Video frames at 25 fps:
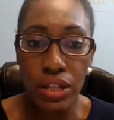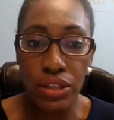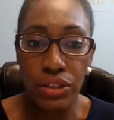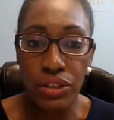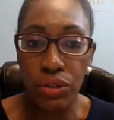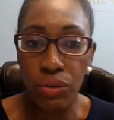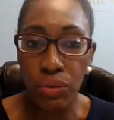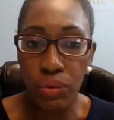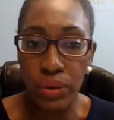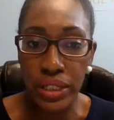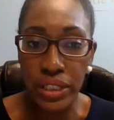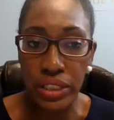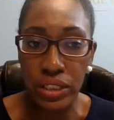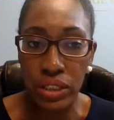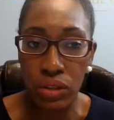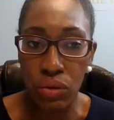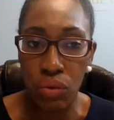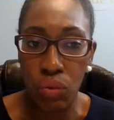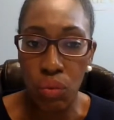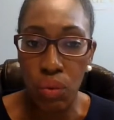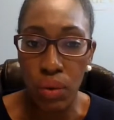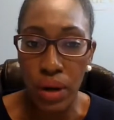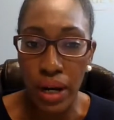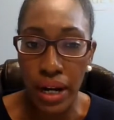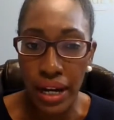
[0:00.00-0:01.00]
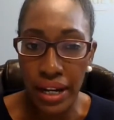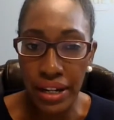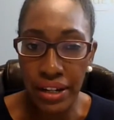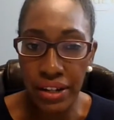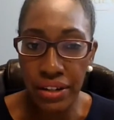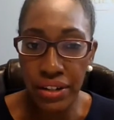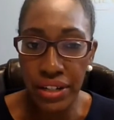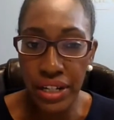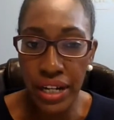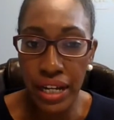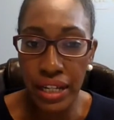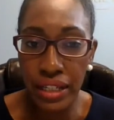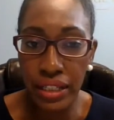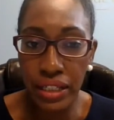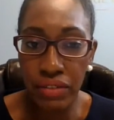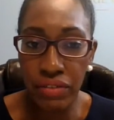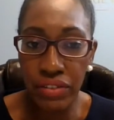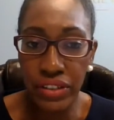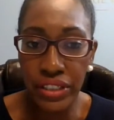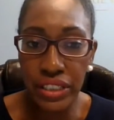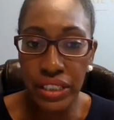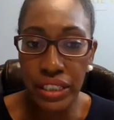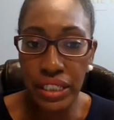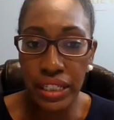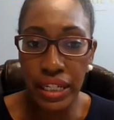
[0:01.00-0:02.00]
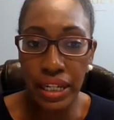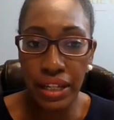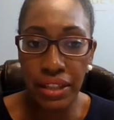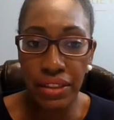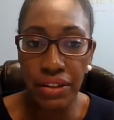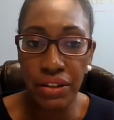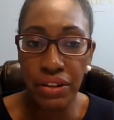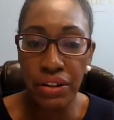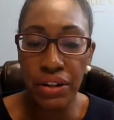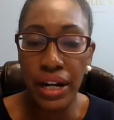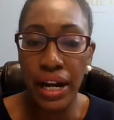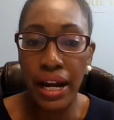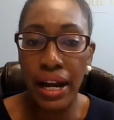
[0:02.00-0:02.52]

the reason why you're not living together.